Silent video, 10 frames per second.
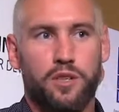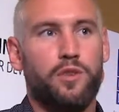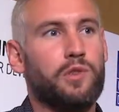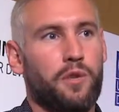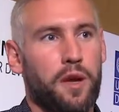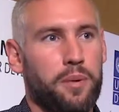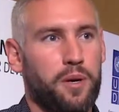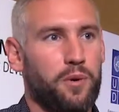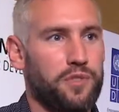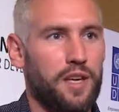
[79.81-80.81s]
use all their
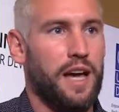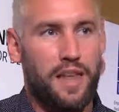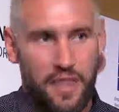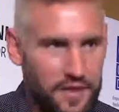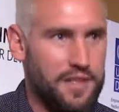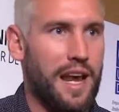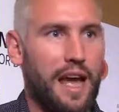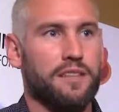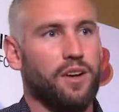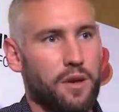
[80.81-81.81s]
pills and then there's a
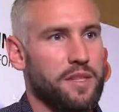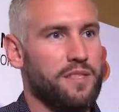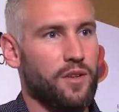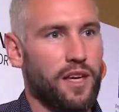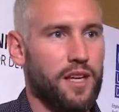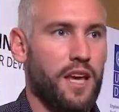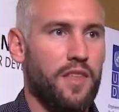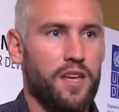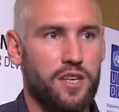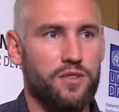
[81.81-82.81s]
lag time until they can get
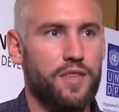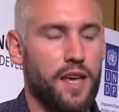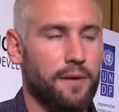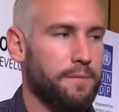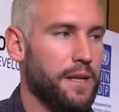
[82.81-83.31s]
their new set.